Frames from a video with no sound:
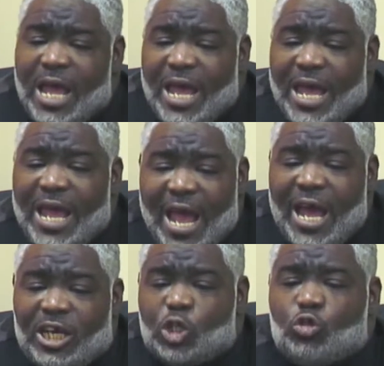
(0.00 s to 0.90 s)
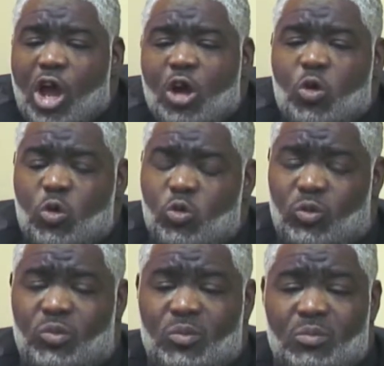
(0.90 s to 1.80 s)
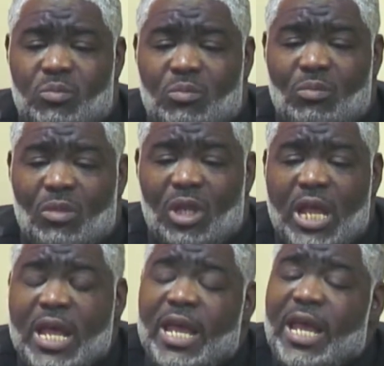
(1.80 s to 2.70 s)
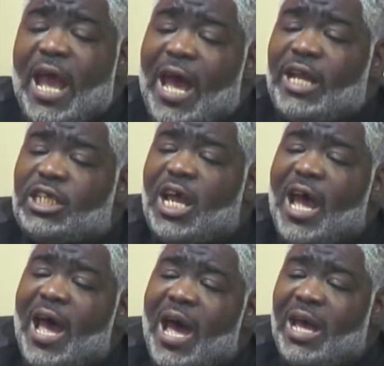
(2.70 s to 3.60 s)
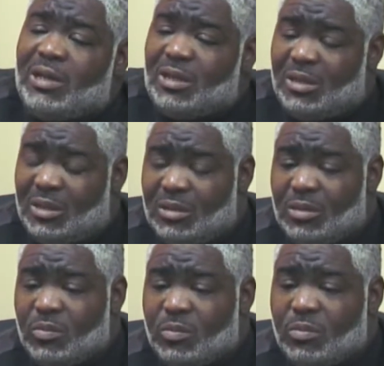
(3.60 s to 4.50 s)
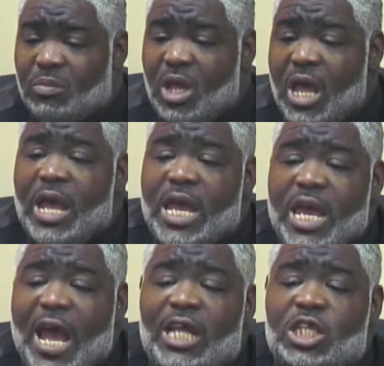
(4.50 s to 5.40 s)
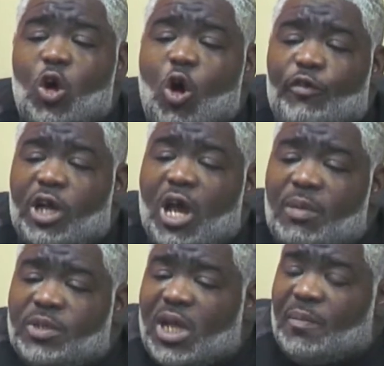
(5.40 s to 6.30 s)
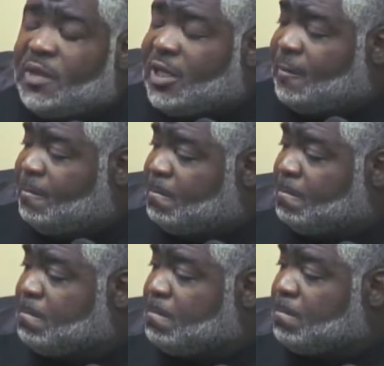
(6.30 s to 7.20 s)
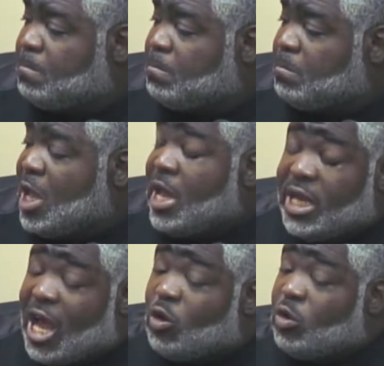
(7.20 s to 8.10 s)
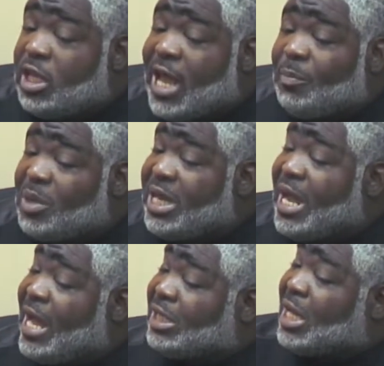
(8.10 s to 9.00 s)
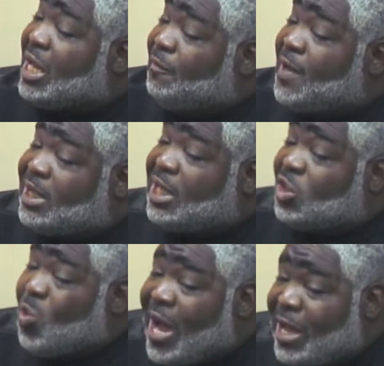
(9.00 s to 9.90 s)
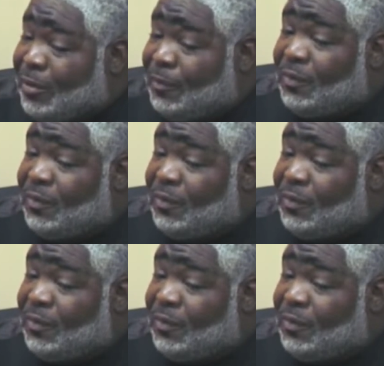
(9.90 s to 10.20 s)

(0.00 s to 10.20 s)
He had a struggle. He had a jihad. He had to overcome something. Not only that, but he had to convince his wife